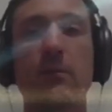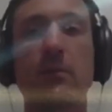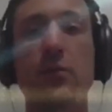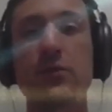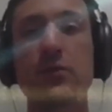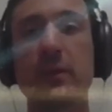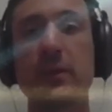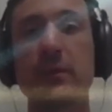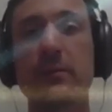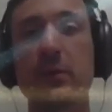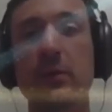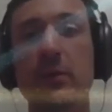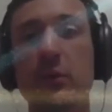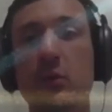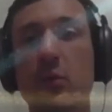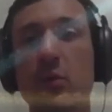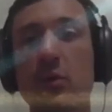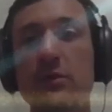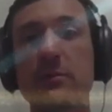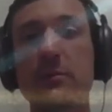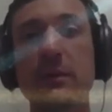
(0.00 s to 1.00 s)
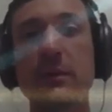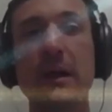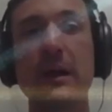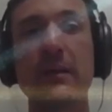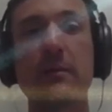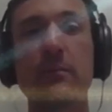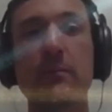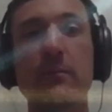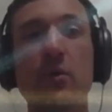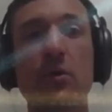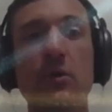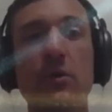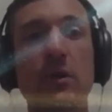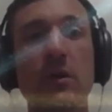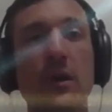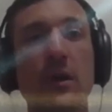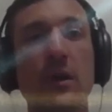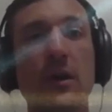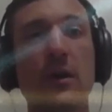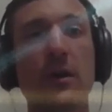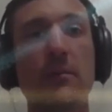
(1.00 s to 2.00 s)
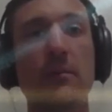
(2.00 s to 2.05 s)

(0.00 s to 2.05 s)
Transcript: push people towards planning more